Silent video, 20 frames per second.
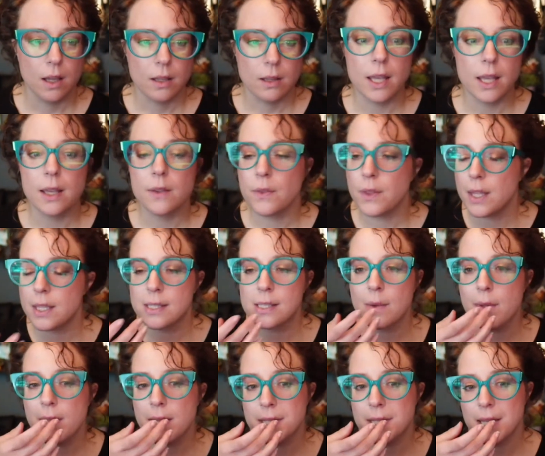Like it's
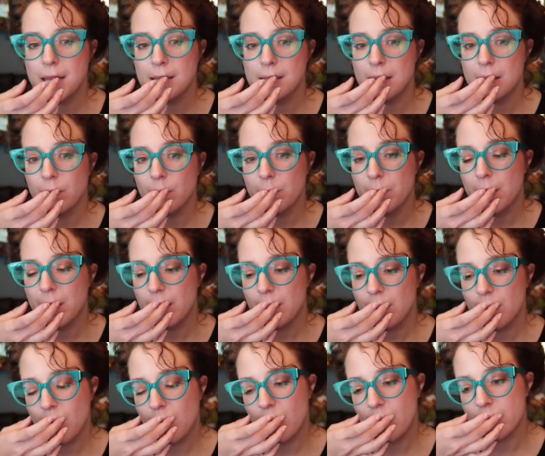something that's easy for
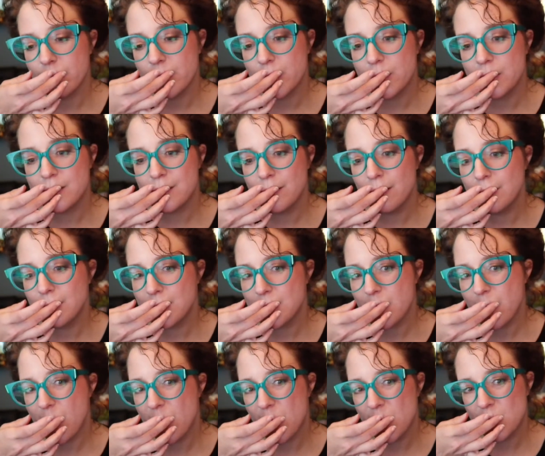me, and sometimes it's
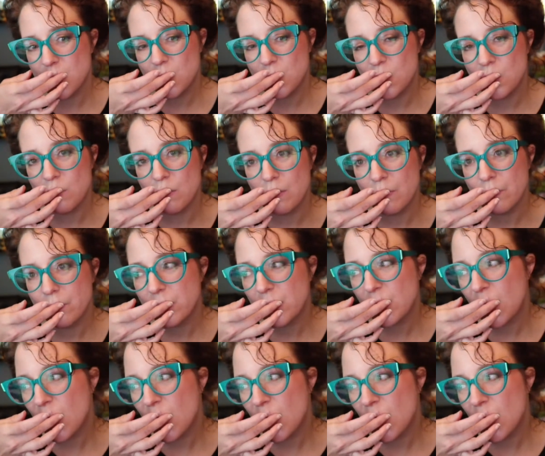hard to